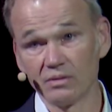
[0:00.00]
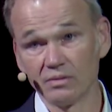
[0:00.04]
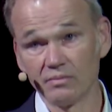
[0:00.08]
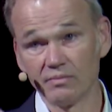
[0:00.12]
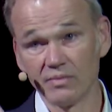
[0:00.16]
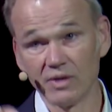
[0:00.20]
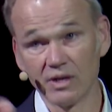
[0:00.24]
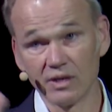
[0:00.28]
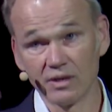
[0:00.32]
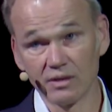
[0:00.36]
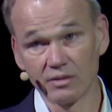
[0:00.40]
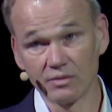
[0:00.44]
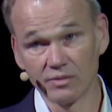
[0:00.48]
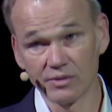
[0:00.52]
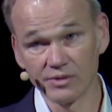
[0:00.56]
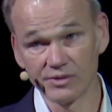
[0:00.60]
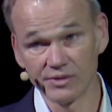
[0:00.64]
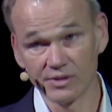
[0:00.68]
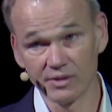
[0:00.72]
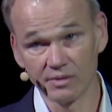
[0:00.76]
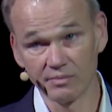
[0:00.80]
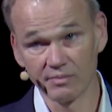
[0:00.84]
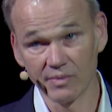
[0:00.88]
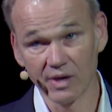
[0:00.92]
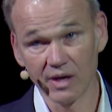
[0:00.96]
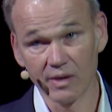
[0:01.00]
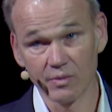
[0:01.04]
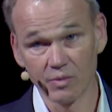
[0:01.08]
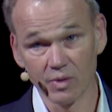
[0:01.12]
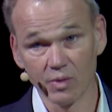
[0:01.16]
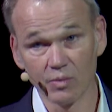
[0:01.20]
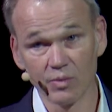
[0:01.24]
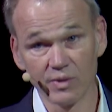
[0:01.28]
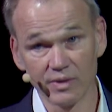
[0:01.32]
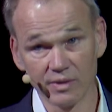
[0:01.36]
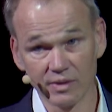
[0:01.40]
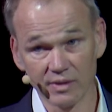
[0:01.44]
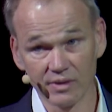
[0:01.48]
but increasing by what
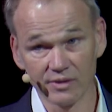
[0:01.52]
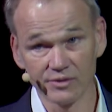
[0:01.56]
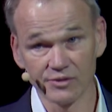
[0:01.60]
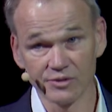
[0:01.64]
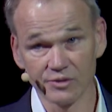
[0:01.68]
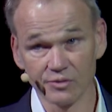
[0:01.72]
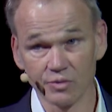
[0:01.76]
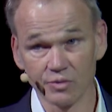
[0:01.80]
we think is an